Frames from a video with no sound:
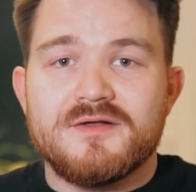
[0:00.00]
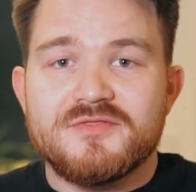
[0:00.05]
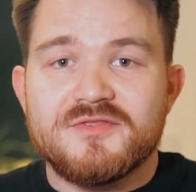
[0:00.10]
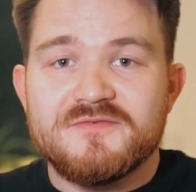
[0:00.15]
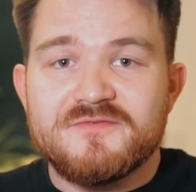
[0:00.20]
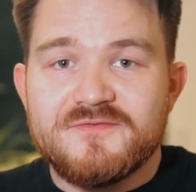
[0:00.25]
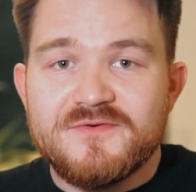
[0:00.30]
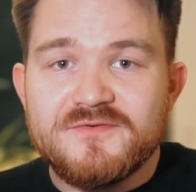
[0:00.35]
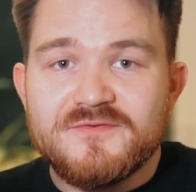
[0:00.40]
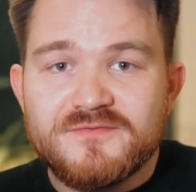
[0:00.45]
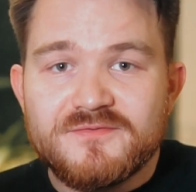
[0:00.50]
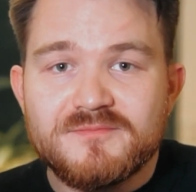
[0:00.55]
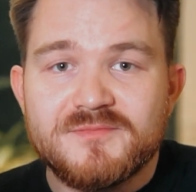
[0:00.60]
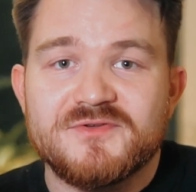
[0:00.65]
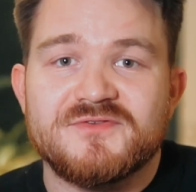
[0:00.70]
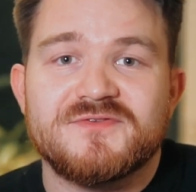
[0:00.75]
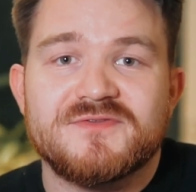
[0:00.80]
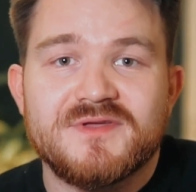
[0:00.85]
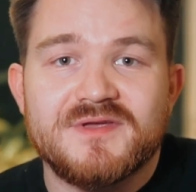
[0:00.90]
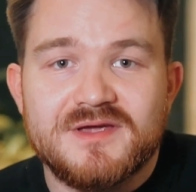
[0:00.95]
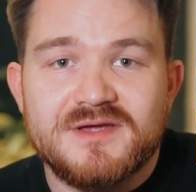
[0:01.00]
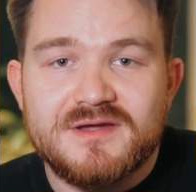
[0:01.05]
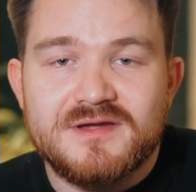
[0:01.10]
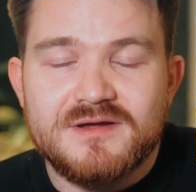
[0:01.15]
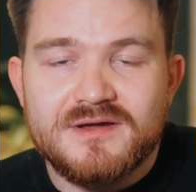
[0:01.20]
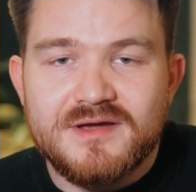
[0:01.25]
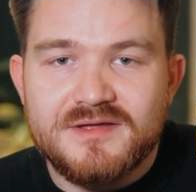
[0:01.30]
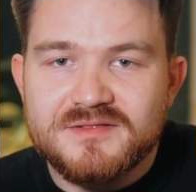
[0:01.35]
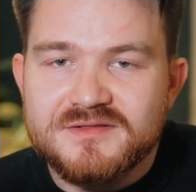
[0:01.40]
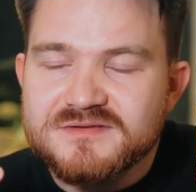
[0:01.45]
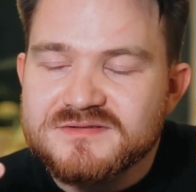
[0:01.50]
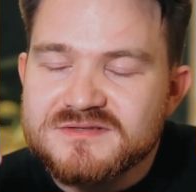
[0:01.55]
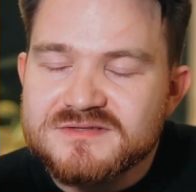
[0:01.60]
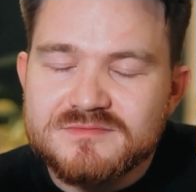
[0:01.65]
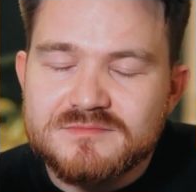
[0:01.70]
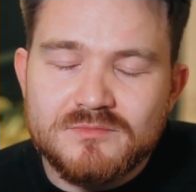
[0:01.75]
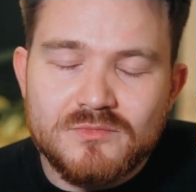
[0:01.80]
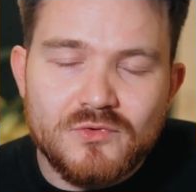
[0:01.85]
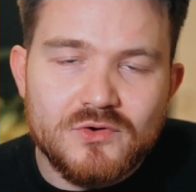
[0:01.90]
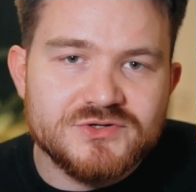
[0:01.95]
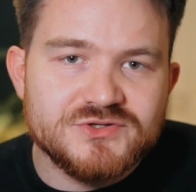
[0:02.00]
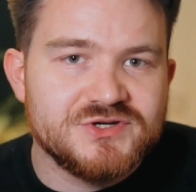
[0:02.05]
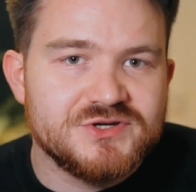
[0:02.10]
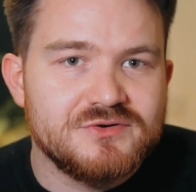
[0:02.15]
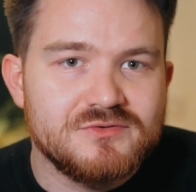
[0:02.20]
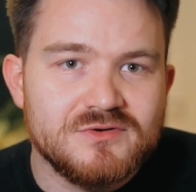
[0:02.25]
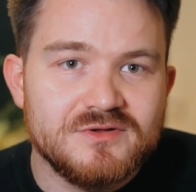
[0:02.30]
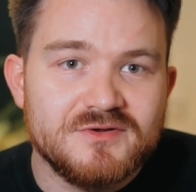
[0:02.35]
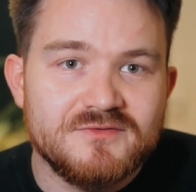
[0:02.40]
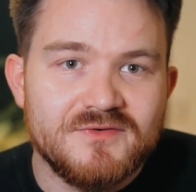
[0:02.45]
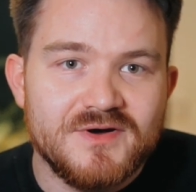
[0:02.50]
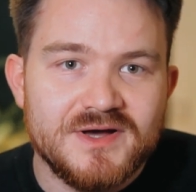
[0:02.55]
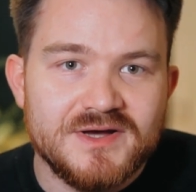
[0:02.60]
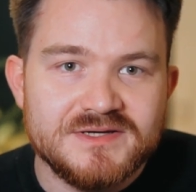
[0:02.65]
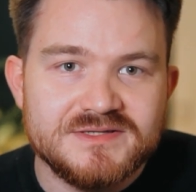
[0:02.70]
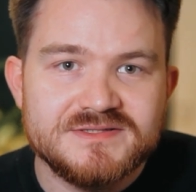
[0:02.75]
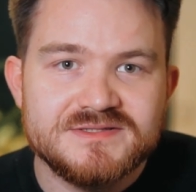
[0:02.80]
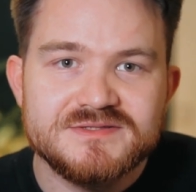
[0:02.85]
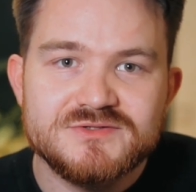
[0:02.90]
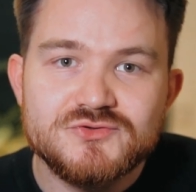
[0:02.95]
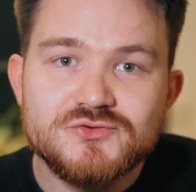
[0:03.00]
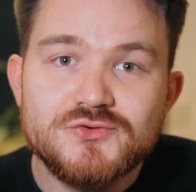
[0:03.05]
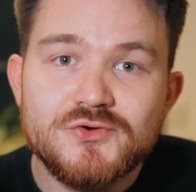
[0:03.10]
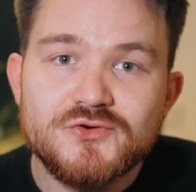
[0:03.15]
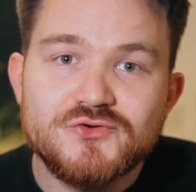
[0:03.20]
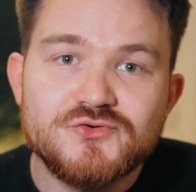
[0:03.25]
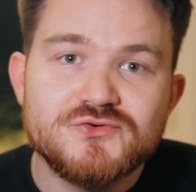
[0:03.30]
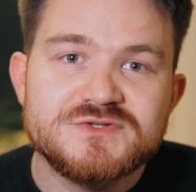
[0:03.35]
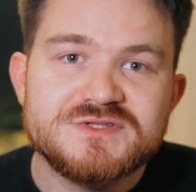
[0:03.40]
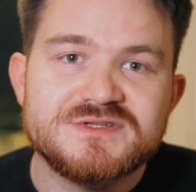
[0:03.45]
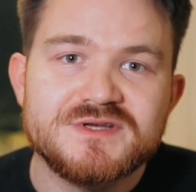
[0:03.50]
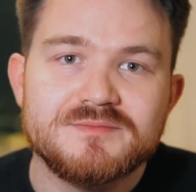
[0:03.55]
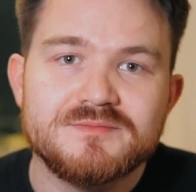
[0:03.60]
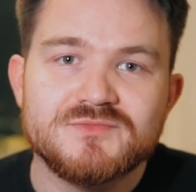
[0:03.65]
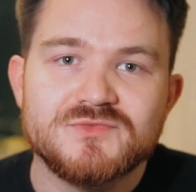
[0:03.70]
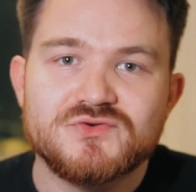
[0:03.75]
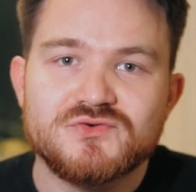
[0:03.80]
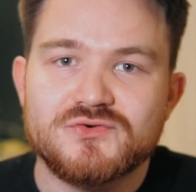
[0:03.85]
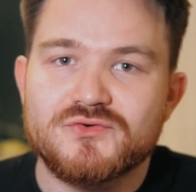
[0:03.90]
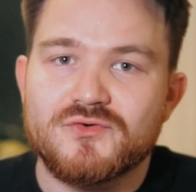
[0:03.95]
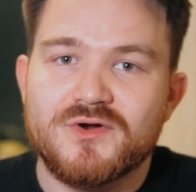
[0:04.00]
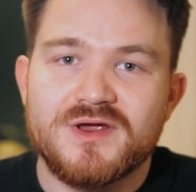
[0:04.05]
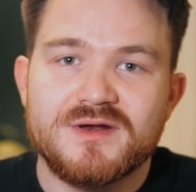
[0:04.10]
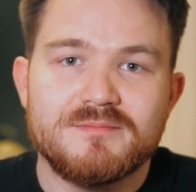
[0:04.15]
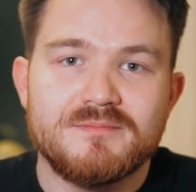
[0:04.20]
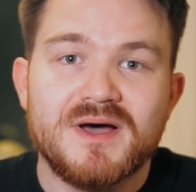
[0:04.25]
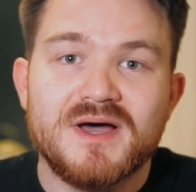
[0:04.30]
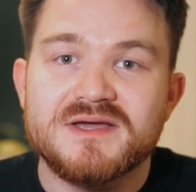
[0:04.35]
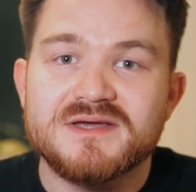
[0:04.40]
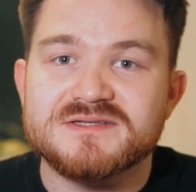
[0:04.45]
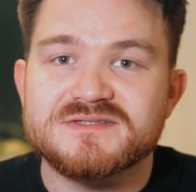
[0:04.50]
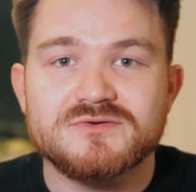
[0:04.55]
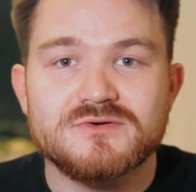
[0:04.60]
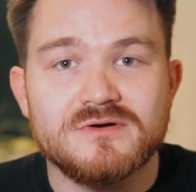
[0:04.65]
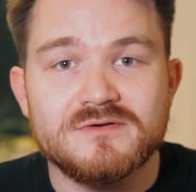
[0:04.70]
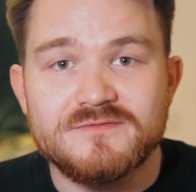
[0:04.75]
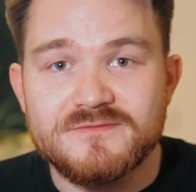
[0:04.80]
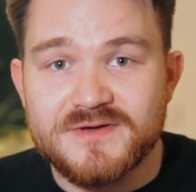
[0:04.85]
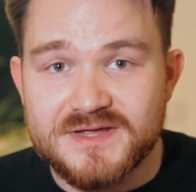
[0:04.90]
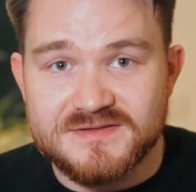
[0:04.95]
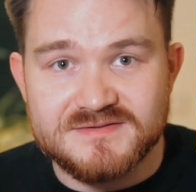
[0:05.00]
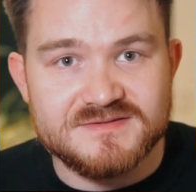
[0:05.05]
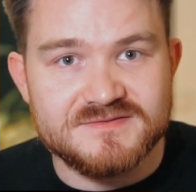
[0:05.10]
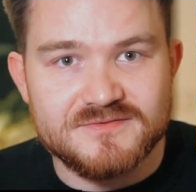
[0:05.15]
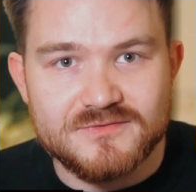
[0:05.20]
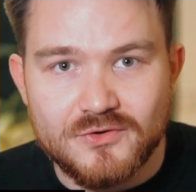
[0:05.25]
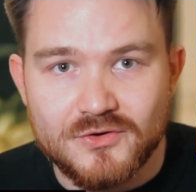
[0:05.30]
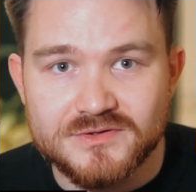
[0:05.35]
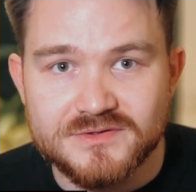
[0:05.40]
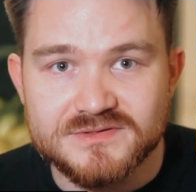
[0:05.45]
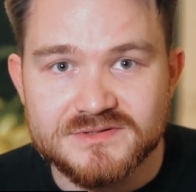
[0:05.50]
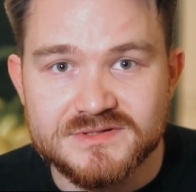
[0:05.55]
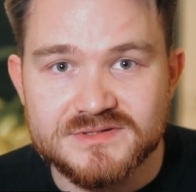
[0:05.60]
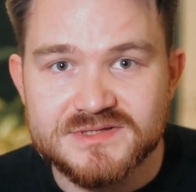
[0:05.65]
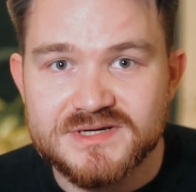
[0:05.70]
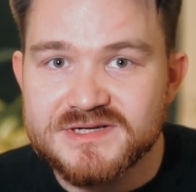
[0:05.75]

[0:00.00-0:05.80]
The fifth mistake, and this is more general advice, do not use them to create biased or offensive content.